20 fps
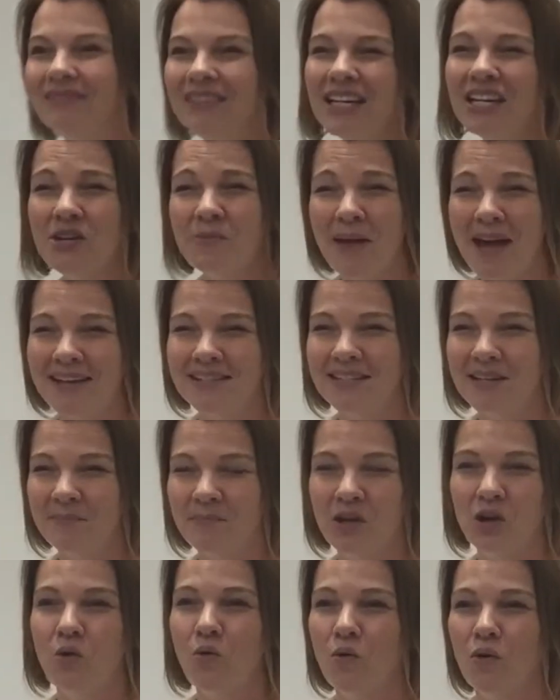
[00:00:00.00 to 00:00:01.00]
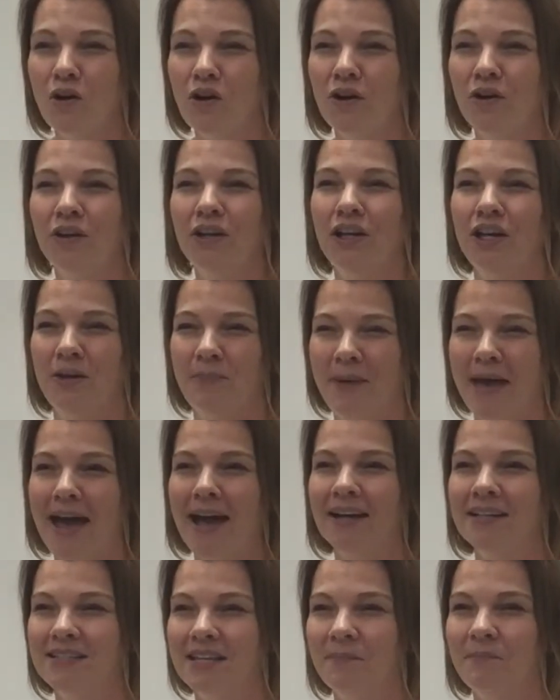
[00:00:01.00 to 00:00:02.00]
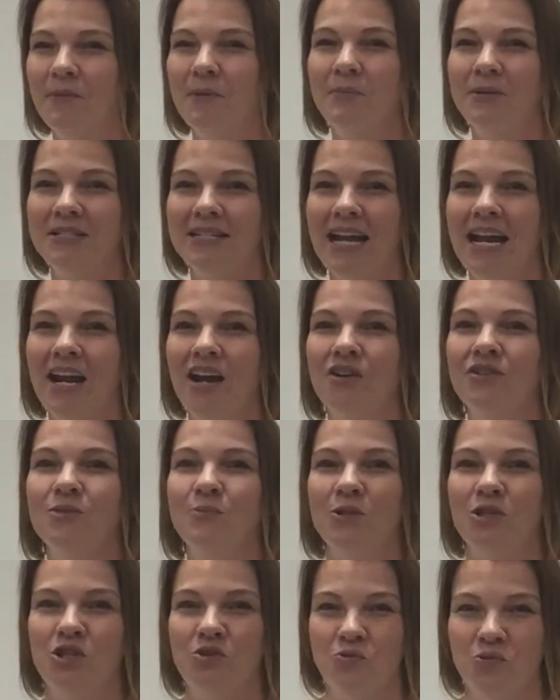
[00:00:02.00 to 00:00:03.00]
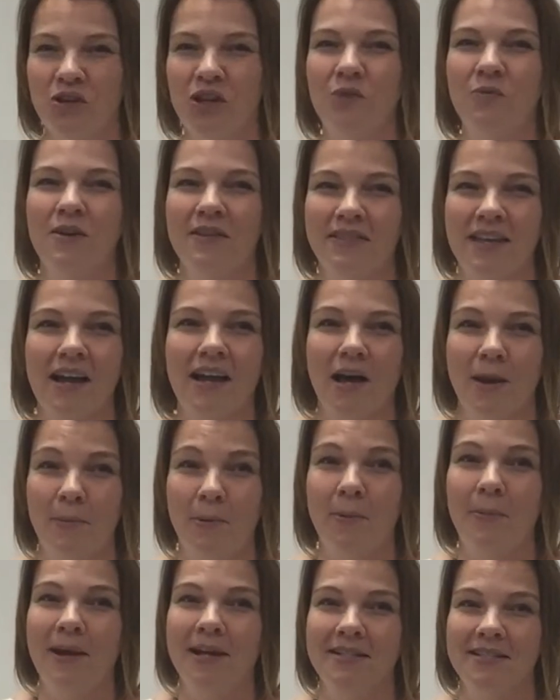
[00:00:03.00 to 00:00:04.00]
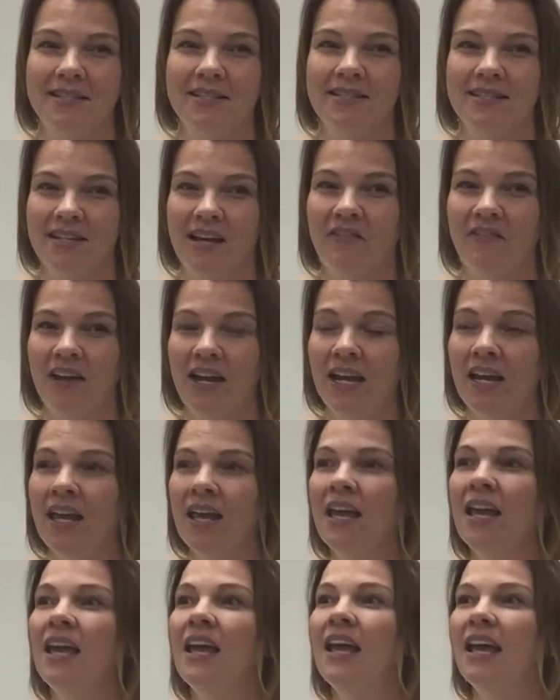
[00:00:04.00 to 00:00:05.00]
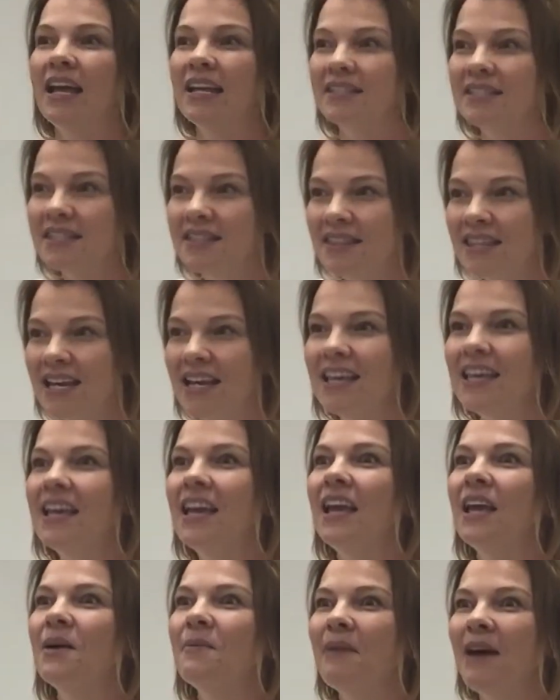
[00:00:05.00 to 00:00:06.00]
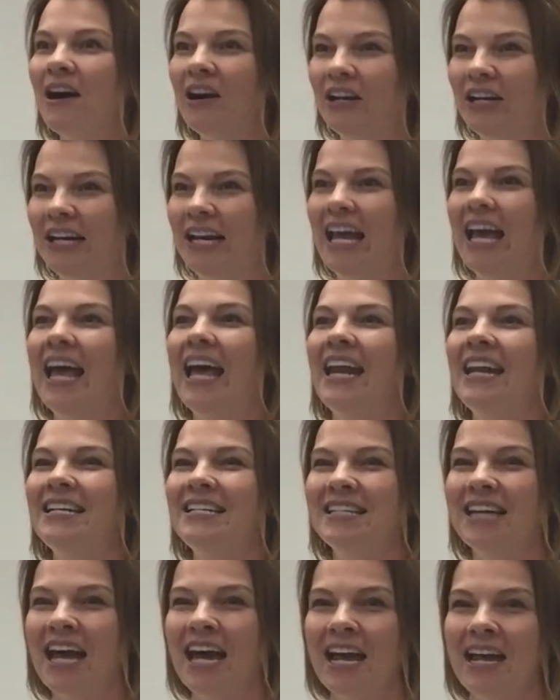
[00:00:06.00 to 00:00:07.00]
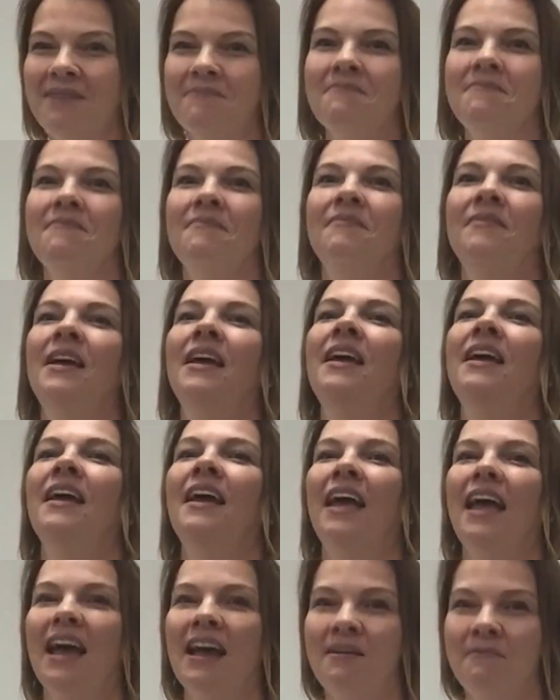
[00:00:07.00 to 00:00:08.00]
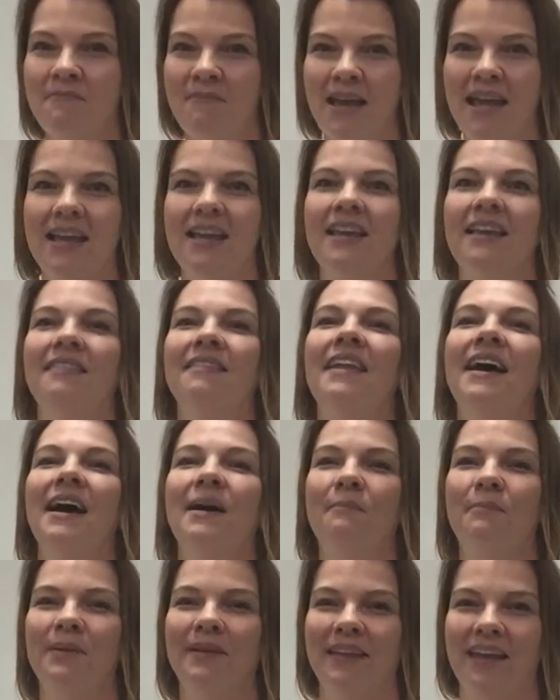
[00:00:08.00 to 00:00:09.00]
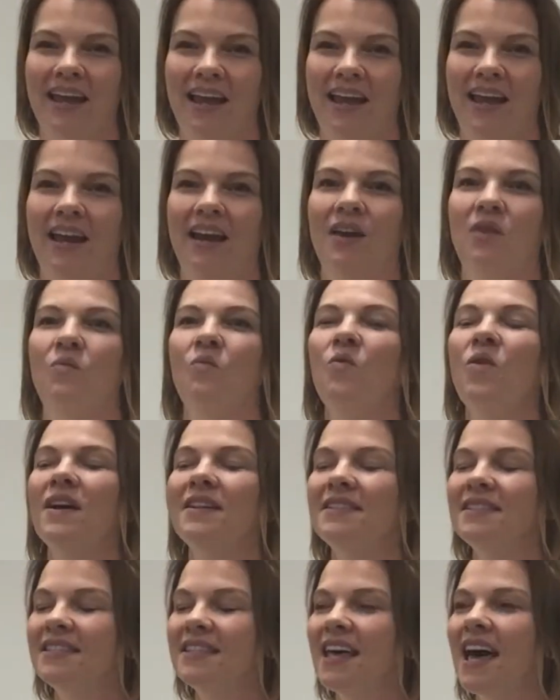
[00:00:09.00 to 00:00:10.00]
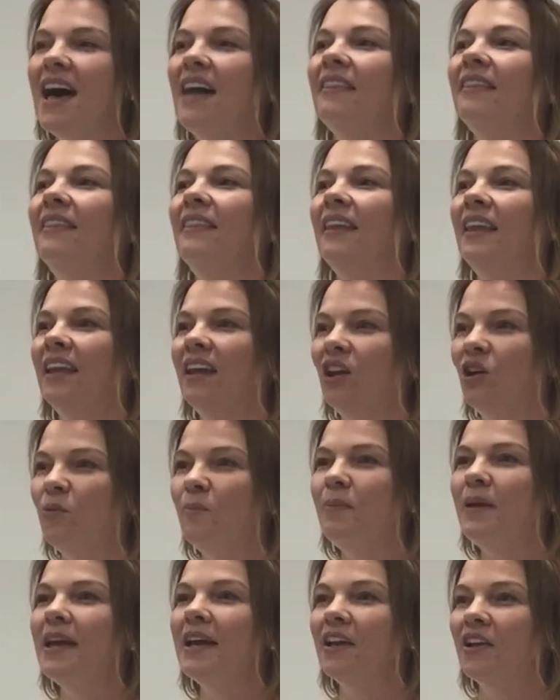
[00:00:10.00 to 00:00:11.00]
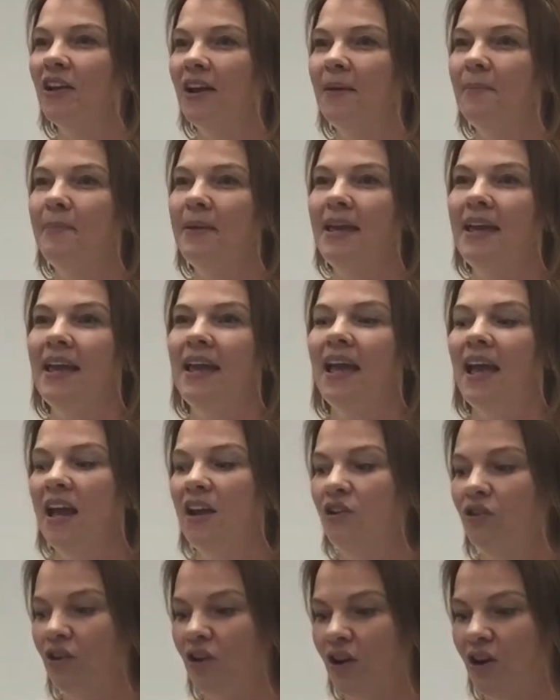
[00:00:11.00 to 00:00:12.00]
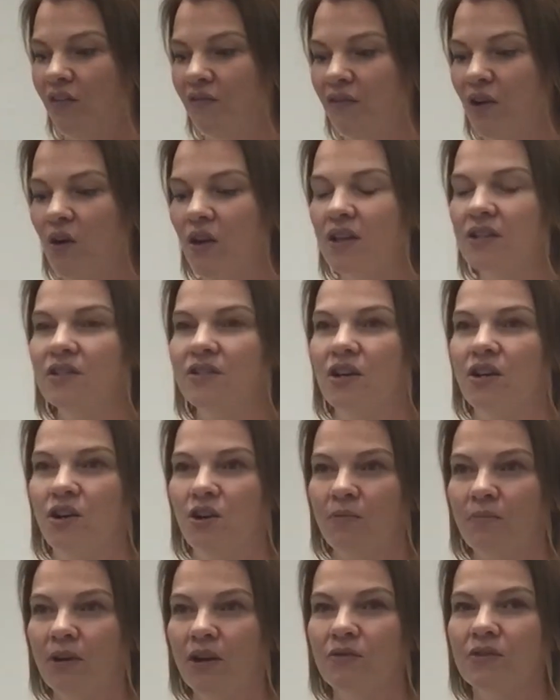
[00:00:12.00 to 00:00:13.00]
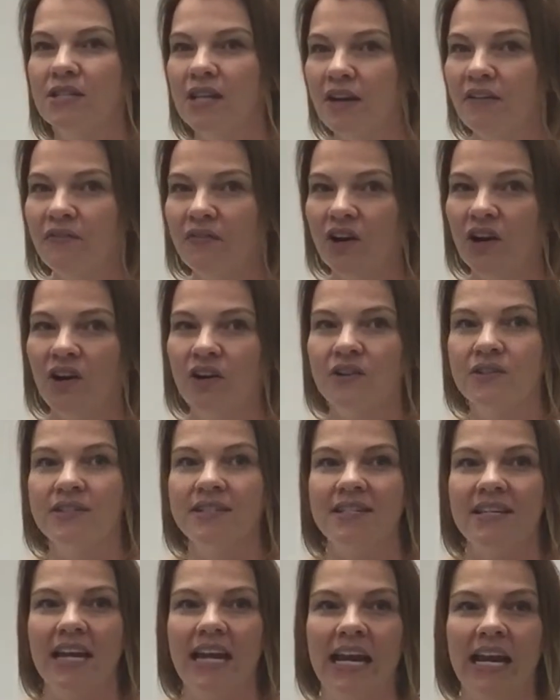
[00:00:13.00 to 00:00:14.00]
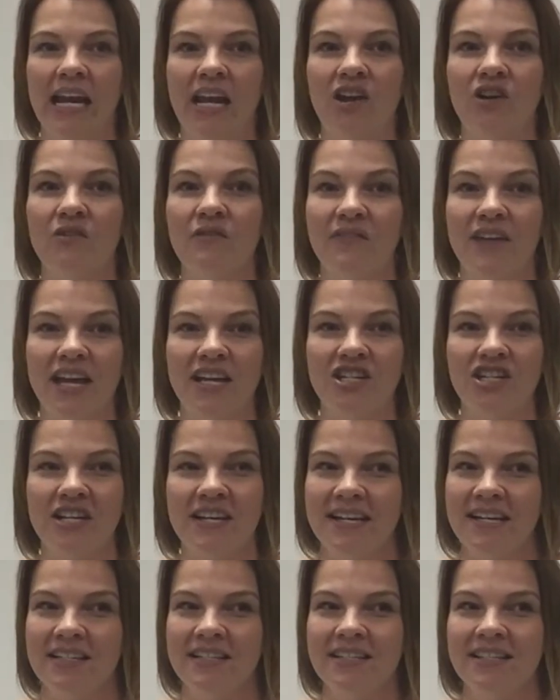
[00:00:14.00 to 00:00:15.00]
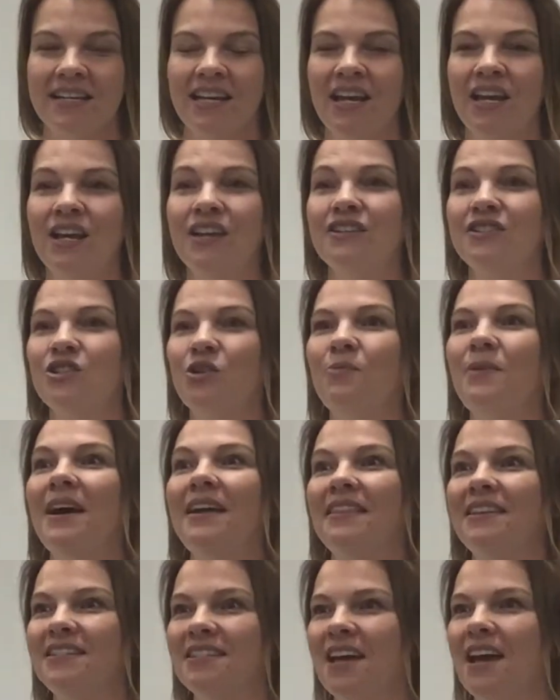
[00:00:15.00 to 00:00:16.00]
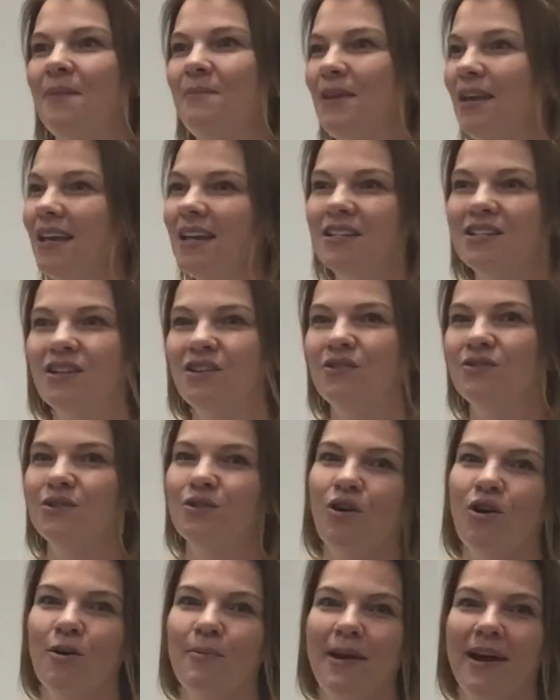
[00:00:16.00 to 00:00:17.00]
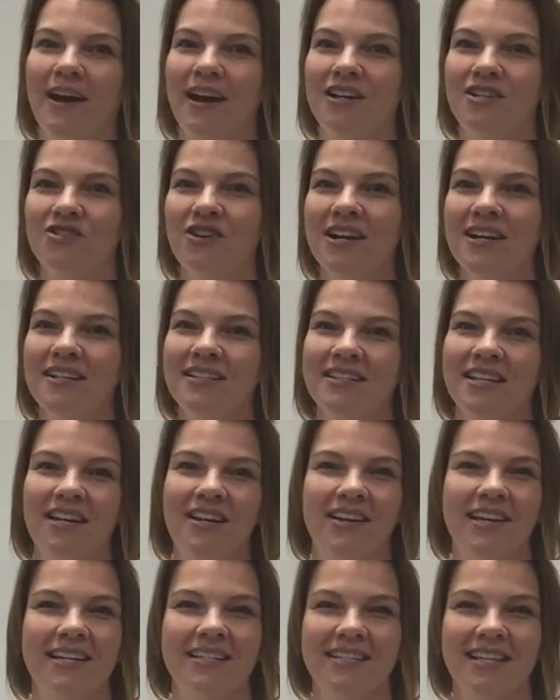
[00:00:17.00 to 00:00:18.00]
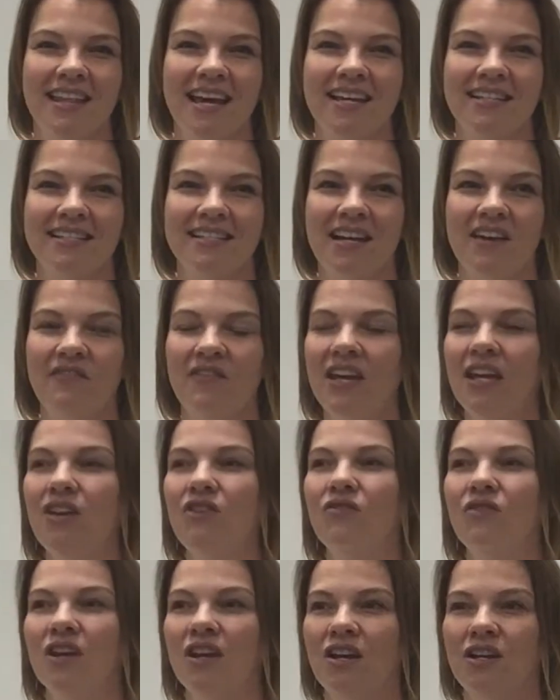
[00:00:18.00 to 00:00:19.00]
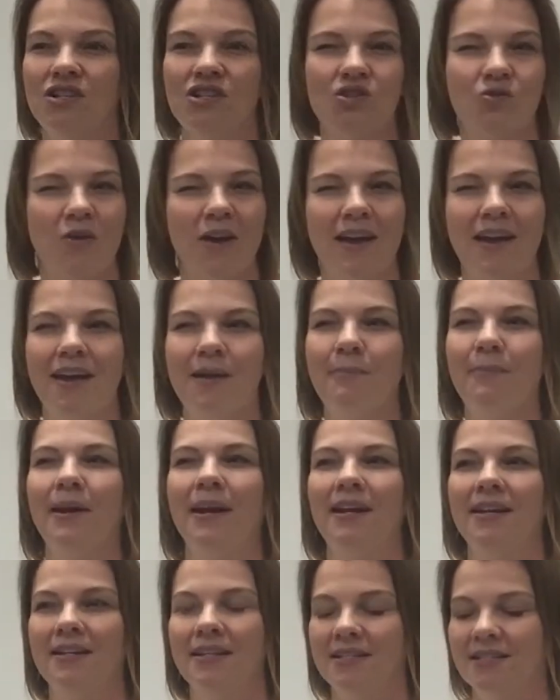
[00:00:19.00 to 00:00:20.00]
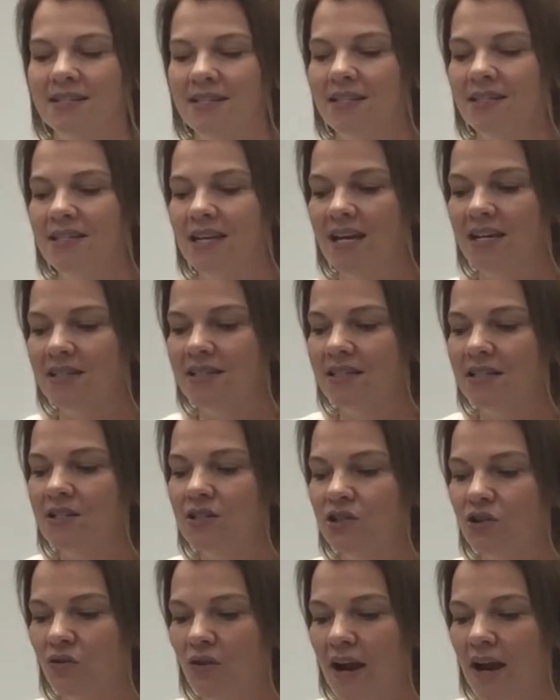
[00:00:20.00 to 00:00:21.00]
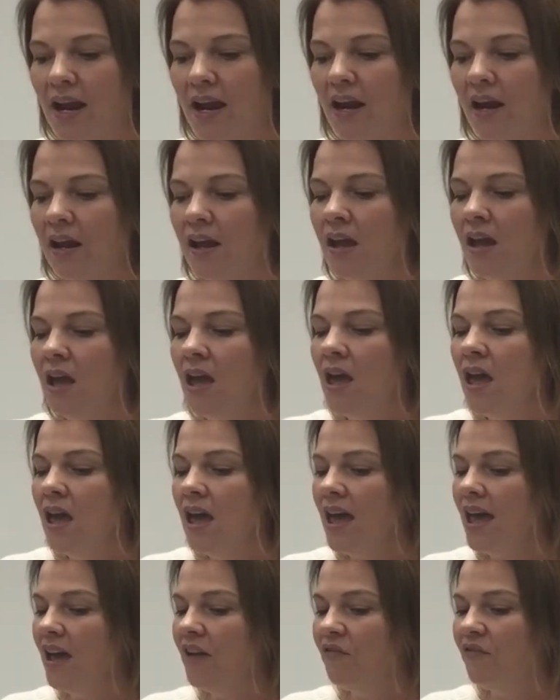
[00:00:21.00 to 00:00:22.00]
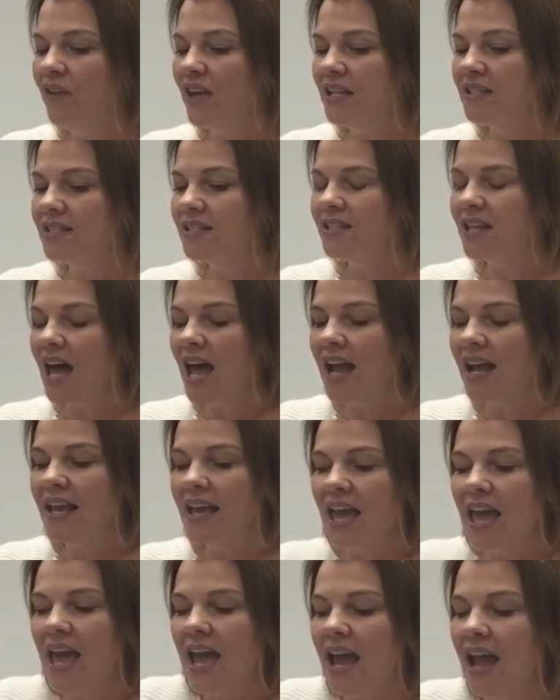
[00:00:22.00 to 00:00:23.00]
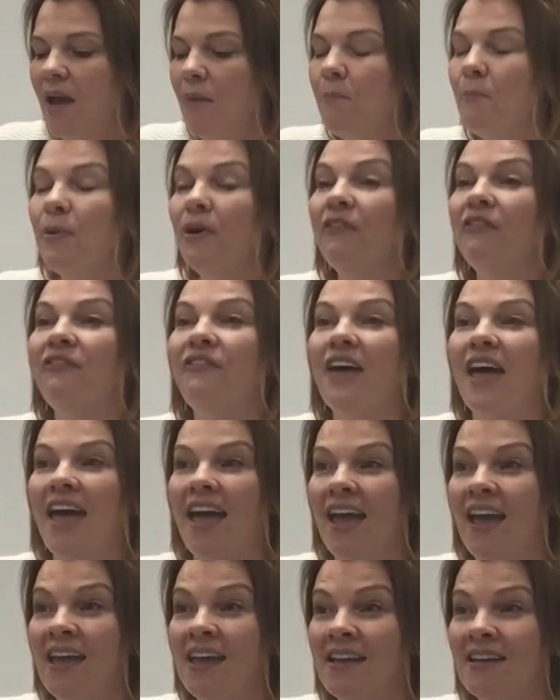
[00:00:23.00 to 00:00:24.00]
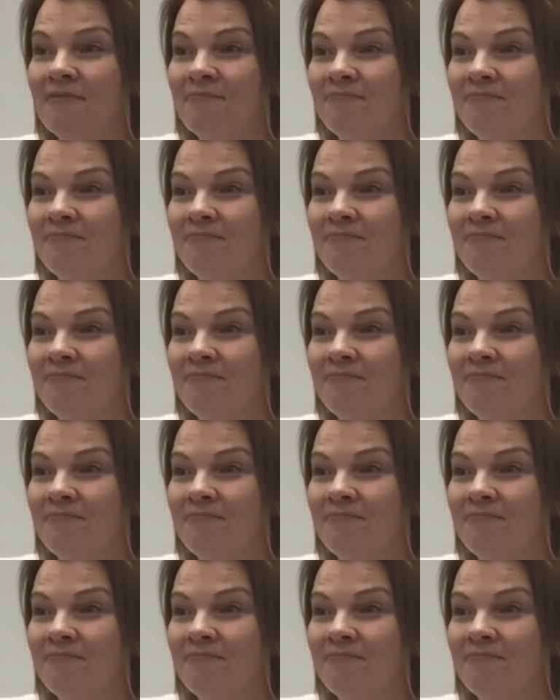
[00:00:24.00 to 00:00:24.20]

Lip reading: Can you pass up the corn? Can you pass up the potatoes, but you really want that couple bites of stuffing? It's thinking about it ahead of time and making that plan. What's that little bit gonna be? And you're gonna focus on your protein first, eating your veggies. So by the time you get to those carbohydrates and you get to that stuffing, you can enjoy it, but it doesn't taste as great. If it's like a buffet,